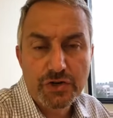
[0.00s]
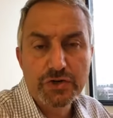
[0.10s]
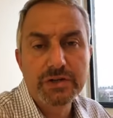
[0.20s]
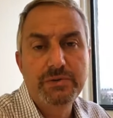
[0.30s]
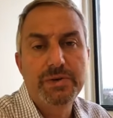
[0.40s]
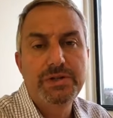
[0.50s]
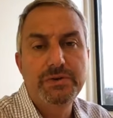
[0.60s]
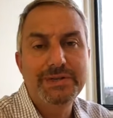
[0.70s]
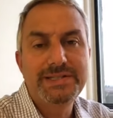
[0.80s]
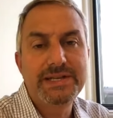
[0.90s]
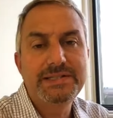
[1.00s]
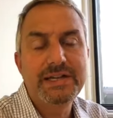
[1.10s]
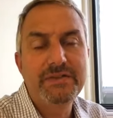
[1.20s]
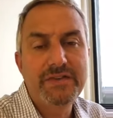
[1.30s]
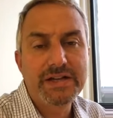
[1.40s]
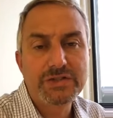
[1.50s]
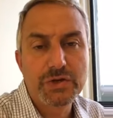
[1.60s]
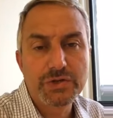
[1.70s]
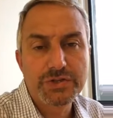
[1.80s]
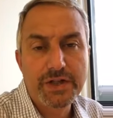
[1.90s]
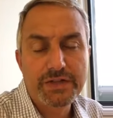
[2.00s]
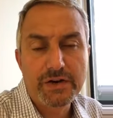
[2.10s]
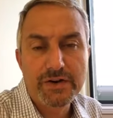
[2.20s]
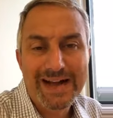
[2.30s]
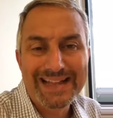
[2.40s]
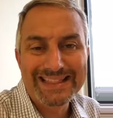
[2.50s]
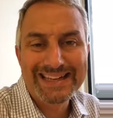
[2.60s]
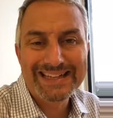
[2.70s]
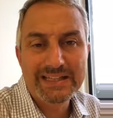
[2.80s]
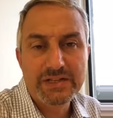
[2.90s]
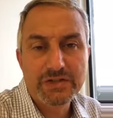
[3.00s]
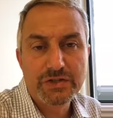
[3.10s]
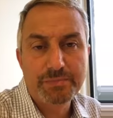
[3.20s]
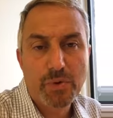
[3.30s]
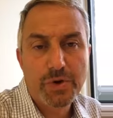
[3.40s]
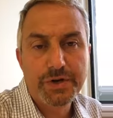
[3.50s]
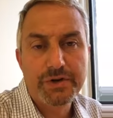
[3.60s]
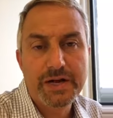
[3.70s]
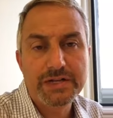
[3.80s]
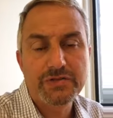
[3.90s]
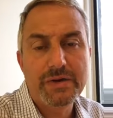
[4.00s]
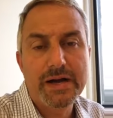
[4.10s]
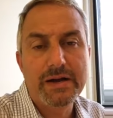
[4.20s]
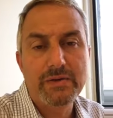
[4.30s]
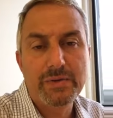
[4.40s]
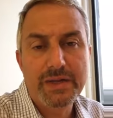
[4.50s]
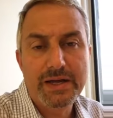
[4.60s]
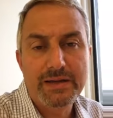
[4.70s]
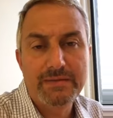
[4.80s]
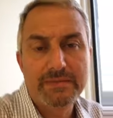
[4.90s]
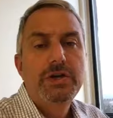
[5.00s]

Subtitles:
early with your existing investors that they're not likely to support your next round, then